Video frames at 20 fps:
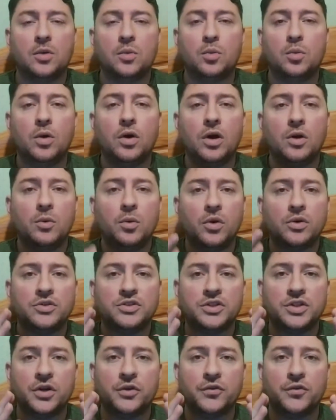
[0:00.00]
What I want
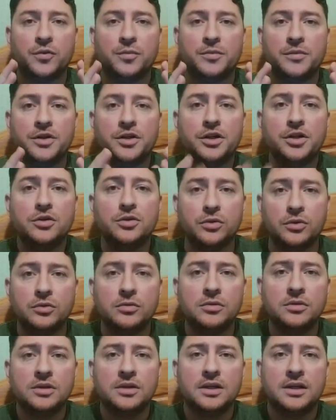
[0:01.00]
to know from
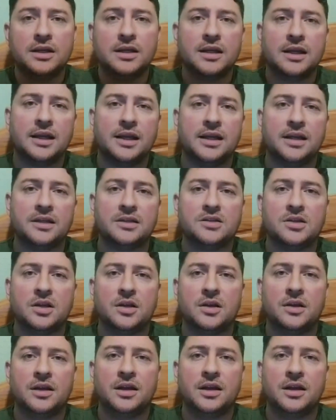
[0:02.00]
you is,